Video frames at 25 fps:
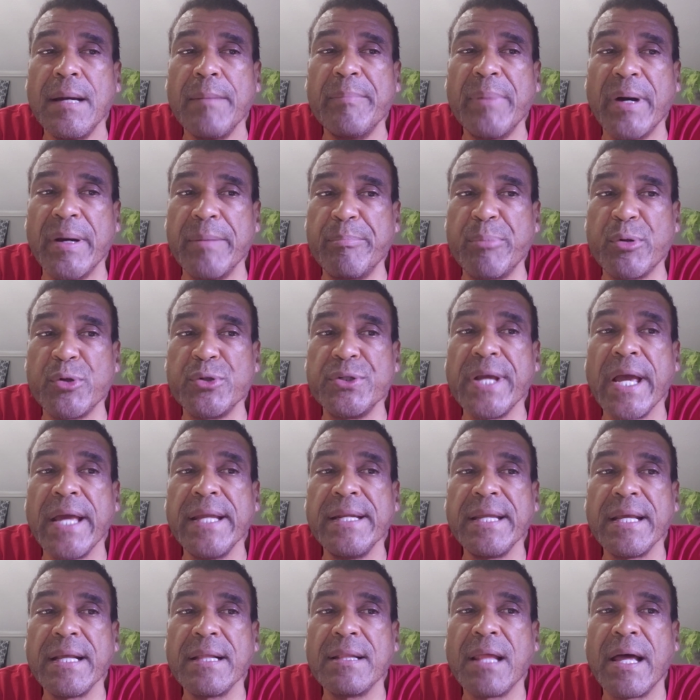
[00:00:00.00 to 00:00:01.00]
but
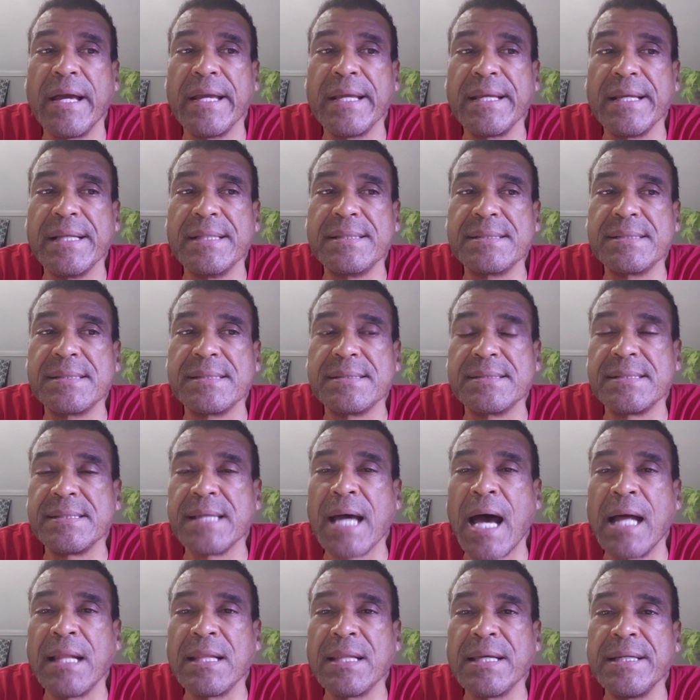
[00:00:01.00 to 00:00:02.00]
pretending like it's
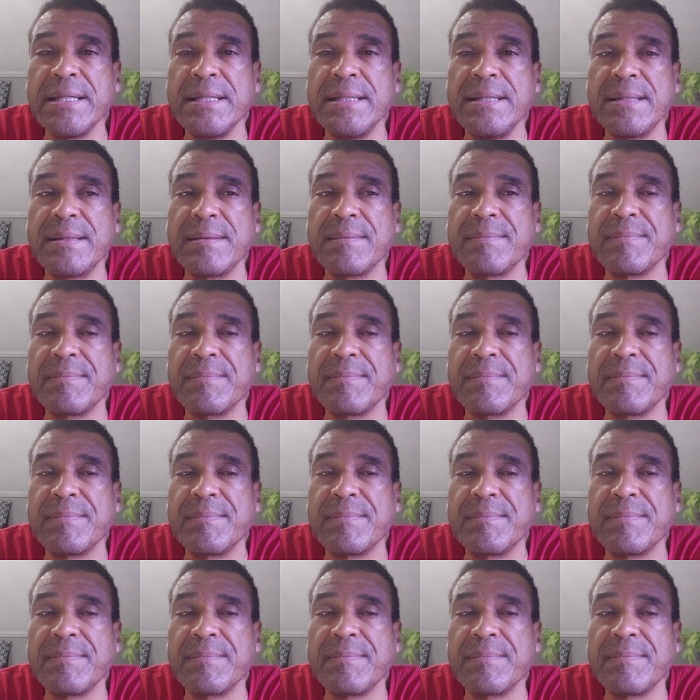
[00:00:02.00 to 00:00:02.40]
solid.